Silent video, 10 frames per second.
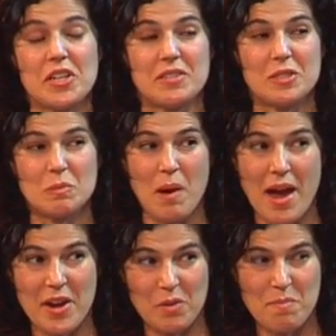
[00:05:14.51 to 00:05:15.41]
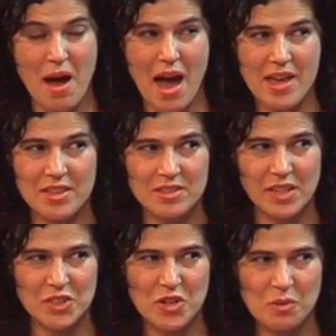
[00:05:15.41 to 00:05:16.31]
inspired by this
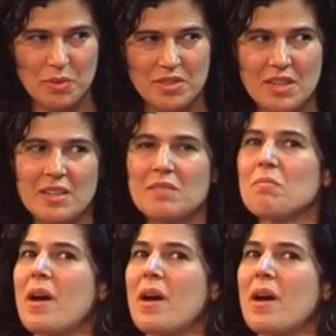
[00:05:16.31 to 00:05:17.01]
ancient cuisine,